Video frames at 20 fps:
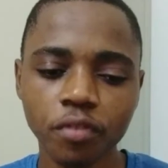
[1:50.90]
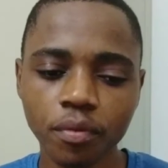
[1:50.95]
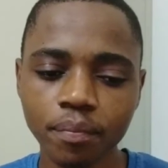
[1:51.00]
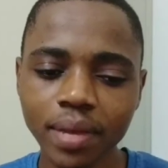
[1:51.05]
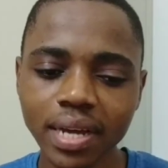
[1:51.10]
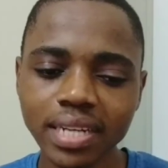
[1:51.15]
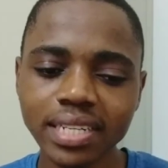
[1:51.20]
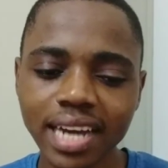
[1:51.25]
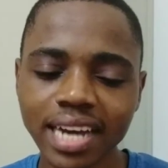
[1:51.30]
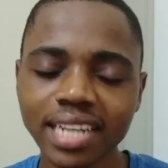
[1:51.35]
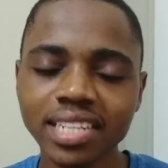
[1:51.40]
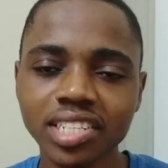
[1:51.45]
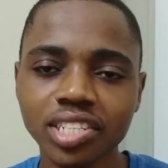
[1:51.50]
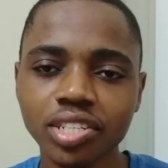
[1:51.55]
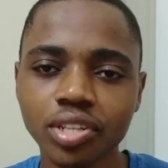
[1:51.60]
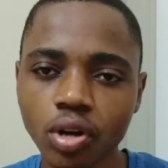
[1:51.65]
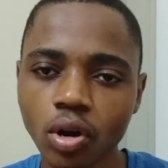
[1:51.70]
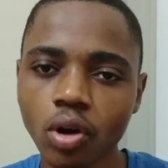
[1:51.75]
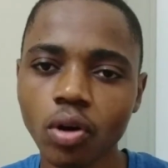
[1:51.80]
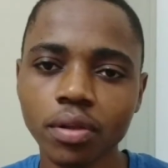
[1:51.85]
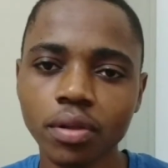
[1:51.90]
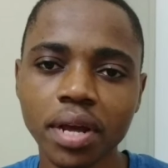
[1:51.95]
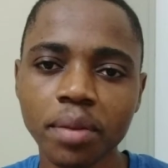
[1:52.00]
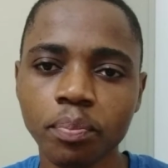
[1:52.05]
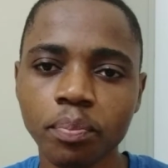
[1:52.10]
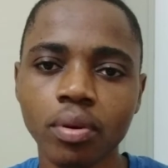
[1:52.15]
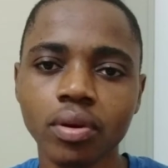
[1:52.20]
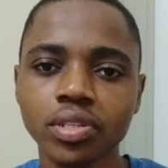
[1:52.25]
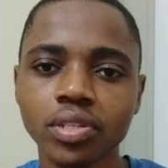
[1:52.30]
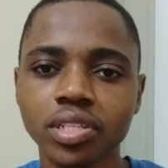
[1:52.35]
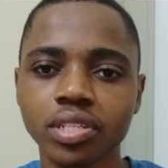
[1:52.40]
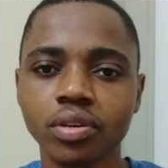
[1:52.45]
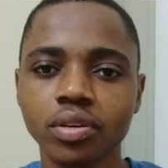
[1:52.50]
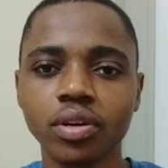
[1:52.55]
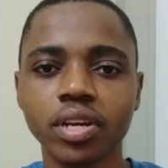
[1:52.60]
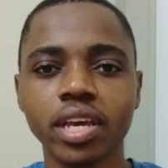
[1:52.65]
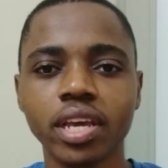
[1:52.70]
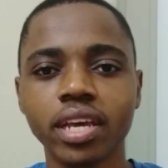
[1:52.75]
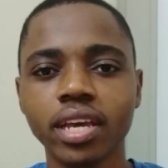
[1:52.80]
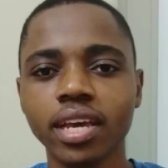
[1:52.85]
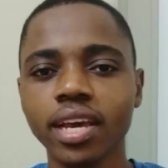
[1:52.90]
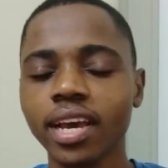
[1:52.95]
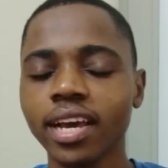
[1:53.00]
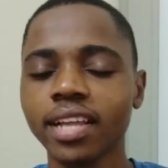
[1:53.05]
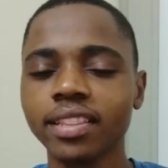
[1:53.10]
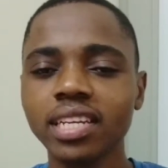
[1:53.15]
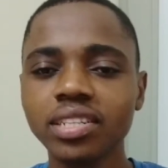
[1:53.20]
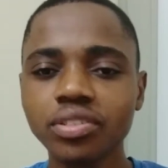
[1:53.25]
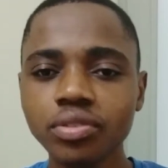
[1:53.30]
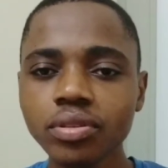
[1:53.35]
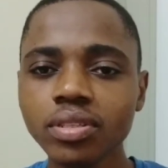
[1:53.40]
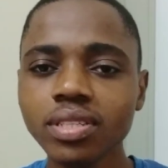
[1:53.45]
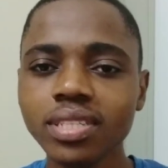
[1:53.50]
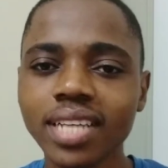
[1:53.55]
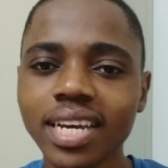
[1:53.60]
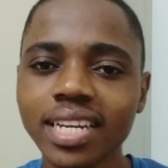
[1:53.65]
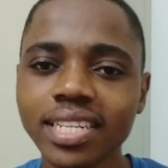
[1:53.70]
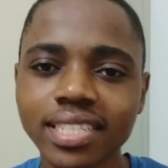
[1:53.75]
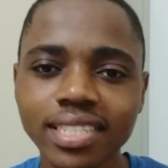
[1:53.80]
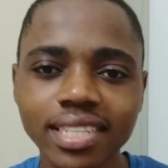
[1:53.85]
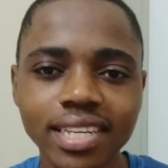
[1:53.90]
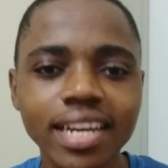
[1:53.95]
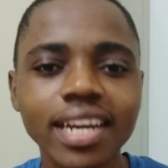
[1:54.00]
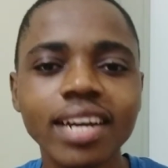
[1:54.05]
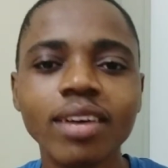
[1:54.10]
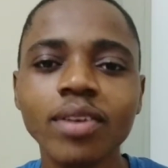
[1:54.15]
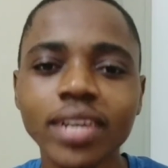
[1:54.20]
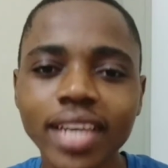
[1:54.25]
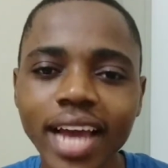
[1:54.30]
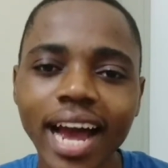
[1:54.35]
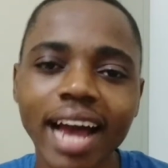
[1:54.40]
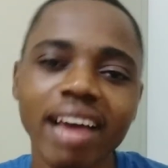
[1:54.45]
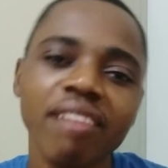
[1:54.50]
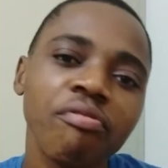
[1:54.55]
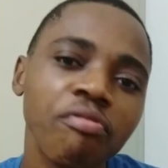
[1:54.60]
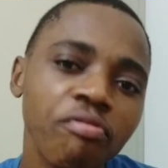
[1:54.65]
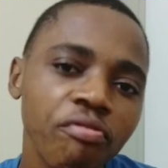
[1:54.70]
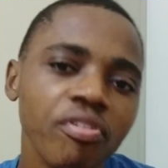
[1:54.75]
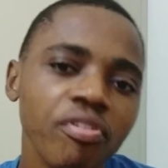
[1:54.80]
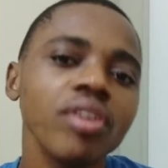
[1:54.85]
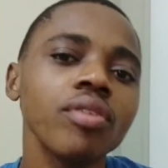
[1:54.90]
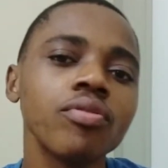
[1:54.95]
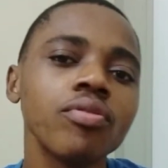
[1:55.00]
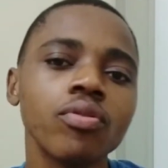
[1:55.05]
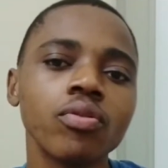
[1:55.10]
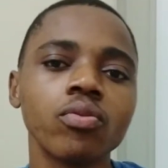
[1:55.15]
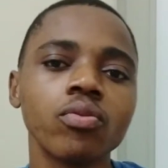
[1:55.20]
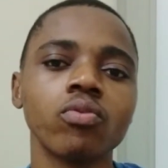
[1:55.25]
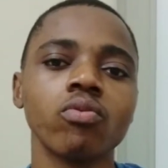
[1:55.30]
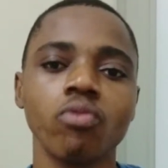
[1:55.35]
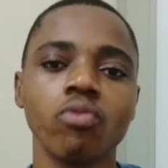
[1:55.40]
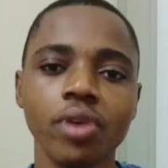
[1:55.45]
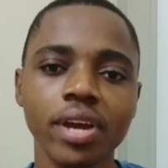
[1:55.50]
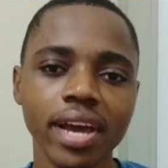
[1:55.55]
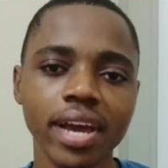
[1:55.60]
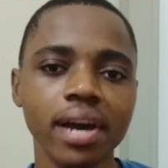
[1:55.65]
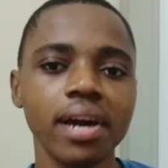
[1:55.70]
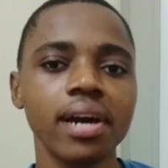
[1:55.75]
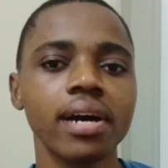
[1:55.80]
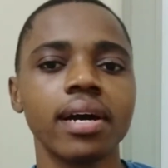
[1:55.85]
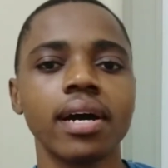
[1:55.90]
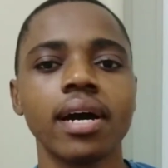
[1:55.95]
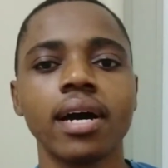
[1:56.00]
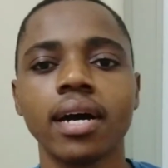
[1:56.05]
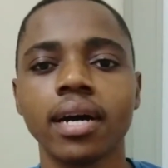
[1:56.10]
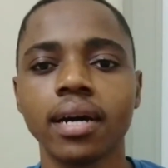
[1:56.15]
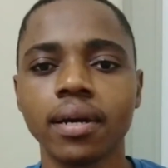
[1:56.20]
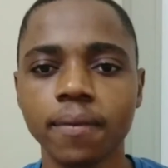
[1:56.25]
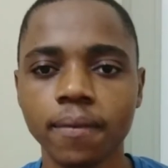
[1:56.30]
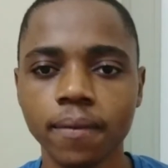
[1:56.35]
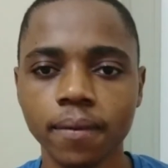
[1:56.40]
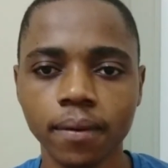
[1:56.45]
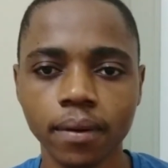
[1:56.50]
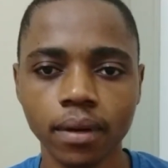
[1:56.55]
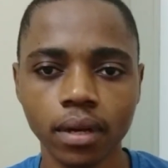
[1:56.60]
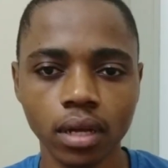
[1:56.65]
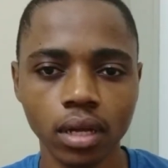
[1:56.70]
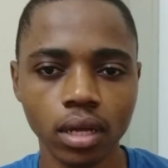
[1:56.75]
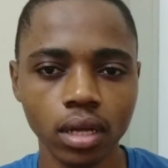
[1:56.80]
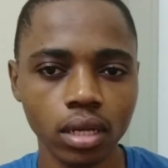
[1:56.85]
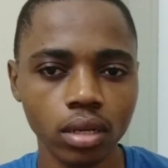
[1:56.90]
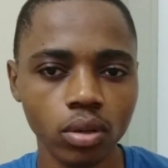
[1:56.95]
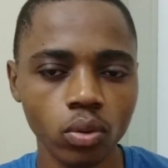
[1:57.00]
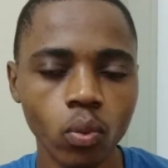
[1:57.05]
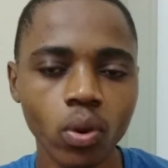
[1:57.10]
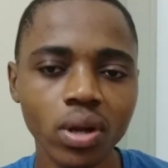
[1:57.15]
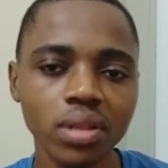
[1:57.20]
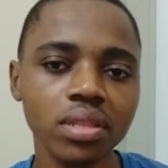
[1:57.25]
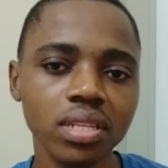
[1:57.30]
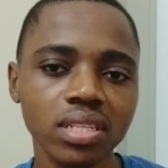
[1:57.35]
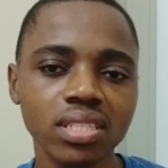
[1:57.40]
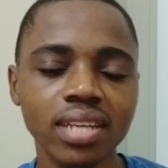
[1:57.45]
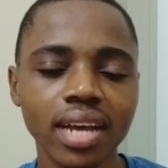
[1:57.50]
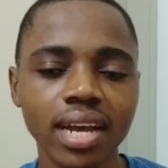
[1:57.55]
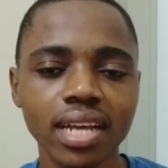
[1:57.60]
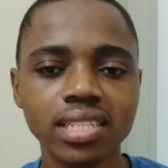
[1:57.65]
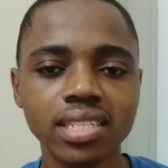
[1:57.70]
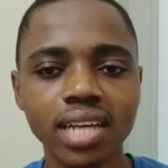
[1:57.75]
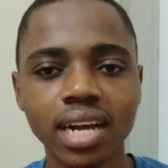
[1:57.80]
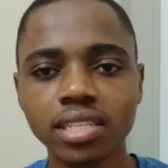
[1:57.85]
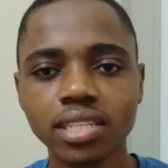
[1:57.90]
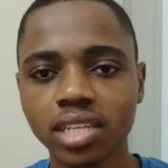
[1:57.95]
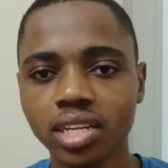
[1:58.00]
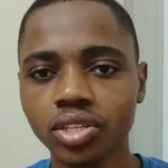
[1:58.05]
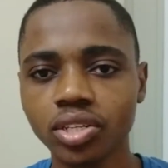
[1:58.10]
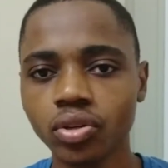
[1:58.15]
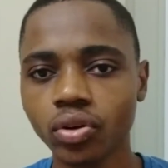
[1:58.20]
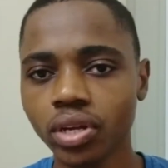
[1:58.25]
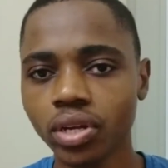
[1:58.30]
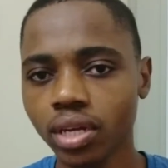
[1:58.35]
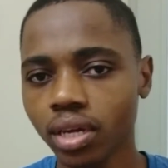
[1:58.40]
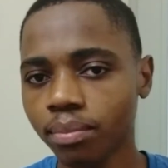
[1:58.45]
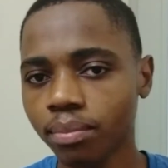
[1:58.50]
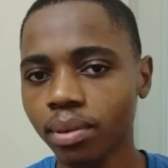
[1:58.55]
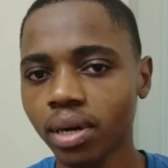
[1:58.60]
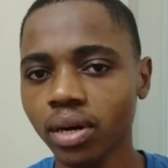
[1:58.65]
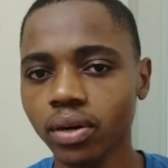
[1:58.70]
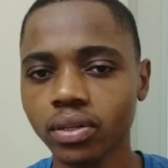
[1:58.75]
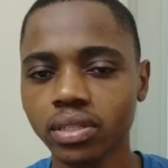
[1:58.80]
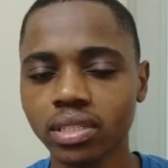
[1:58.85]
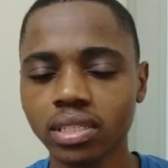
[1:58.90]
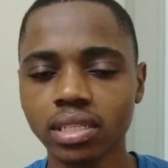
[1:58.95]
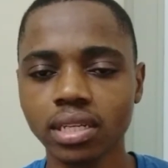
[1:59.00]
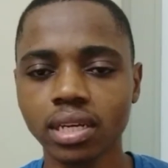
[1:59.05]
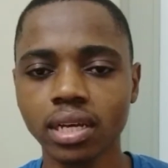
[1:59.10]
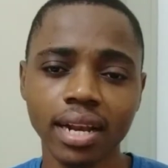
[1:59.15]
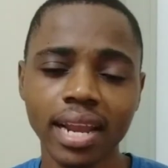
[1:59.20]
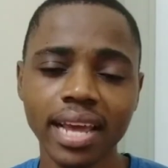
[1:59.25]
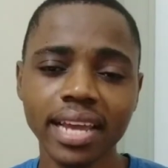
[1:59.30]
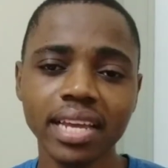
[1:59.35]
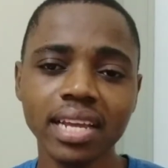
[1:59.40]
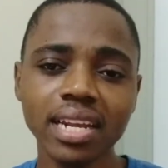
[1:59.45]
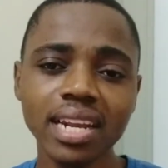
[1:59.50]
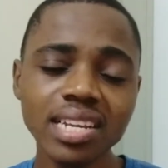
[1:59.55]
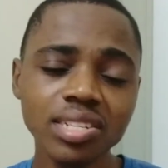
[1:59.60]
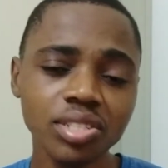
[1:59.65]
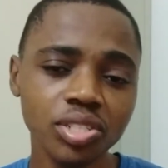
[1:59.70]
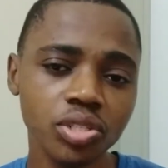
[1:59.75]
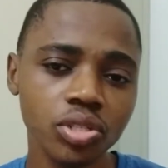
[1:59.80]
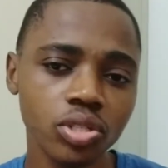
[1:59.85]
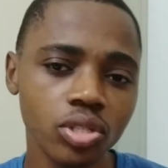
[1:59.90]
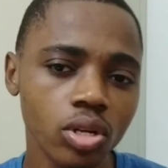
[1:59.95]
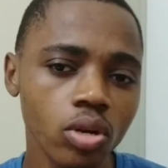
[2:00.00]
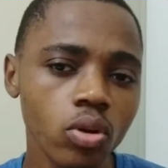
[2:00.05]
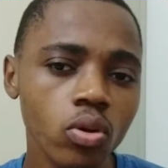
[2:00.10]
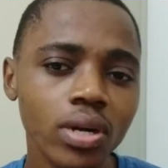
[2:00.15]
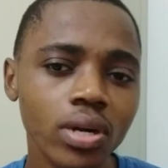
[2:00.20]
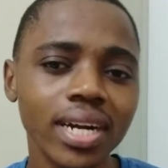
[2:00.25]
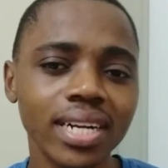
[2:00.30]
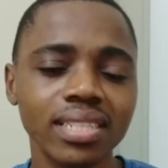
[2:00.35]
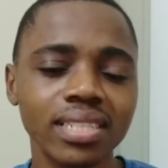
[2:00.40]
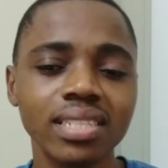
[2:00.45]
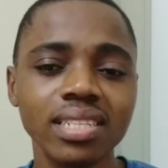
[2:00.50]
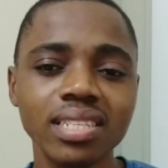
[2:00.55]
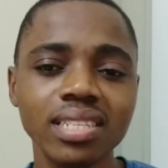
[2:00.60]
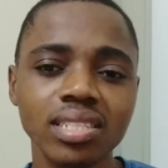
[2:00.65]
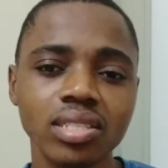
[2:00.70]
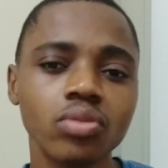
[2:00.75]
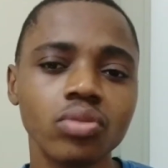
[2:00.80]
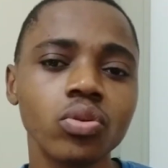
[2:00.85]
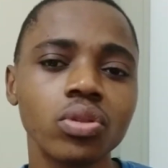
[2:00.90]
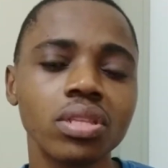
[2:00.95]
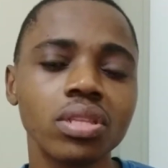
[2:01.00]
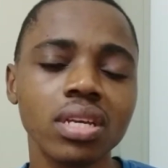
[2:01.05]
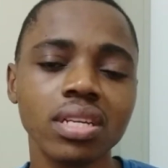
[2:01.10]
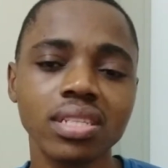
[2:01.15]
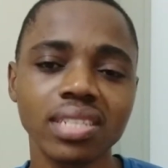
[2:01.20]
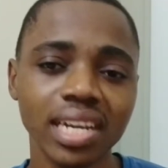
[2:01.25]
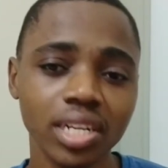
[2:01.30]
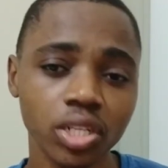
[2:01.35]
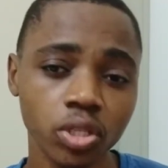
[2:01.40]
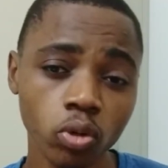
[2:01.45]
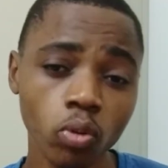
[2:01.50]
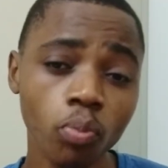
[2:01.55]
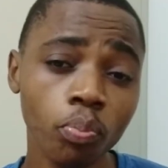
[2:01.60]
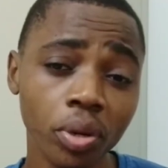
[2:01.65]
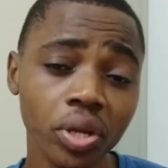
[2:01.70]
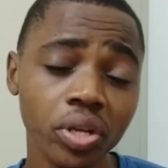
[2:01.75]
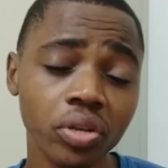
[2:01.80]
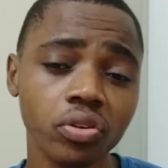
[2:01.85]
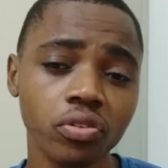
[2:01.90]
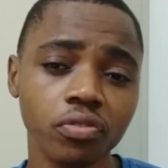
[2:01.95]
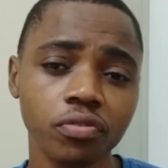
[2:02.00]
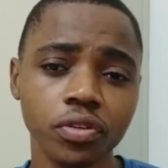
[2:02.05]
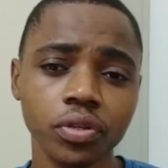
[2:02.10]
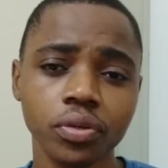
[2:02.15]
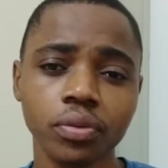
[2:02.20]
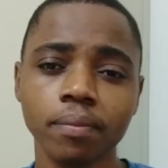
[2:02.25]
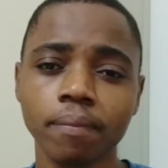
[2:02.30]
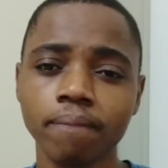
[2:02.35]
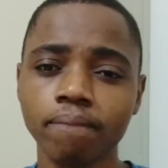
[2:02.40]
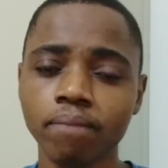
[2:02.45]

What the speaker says: from that article or that post, okay, the truth is that, okay, I feel where what this guy is actually talking about. Like, let's look at these two things at 2 points of view.